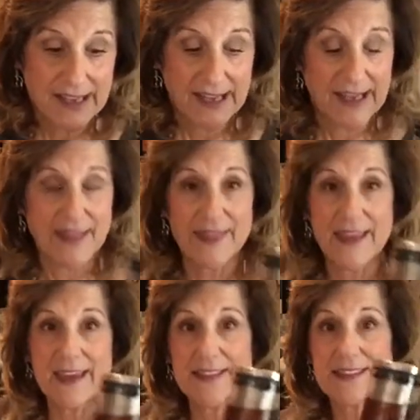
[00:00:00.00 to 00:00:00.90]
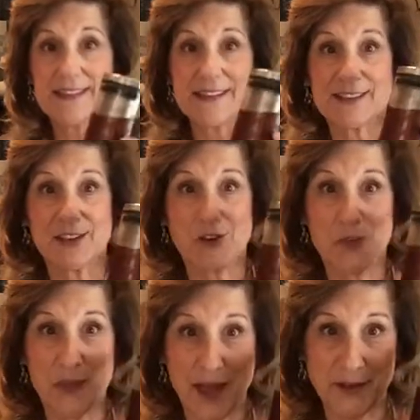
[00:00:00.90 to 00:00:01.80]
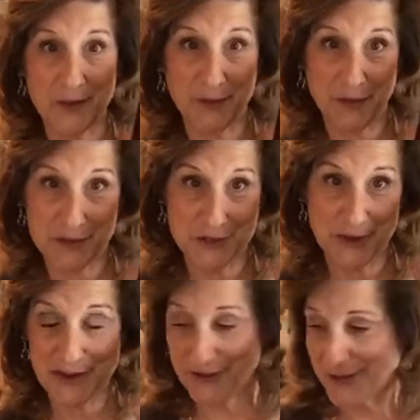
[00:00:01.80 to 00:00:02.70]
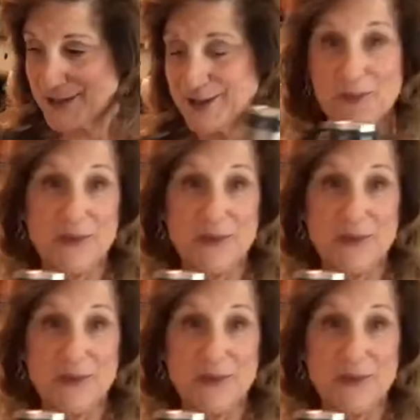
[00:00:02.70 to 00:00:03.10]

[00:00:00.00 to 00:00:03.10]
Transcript: And then this is going to go back in the refrigerator until